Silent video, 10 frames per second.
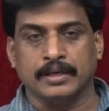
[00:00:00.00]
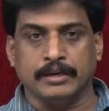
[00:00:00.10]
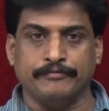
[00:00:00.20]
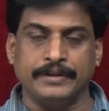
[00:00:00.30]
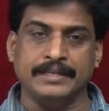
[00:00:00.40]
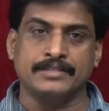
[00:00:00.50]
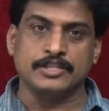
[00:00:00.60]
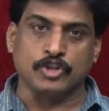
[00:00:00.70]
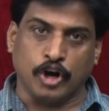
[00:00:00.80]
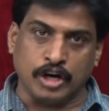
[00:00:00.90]
If it is
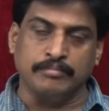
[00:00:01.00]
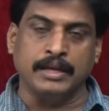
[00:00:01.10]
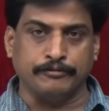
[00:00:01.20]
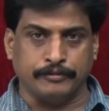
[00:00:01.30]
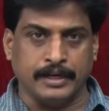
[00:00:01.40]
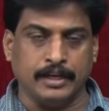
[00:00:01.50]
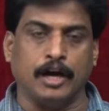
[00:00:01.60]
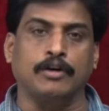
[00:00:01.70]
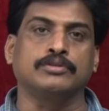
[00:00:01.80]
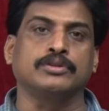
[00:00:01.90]
a normal file,
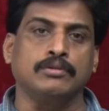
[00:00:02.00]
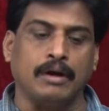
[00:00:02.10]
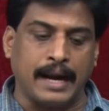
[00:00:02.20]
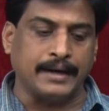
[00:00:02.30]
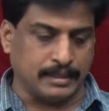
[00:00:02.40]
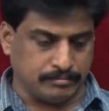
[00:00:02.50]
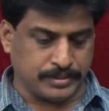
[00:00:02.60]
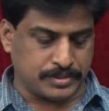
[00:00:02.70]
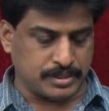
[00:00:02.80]
how to add numbers?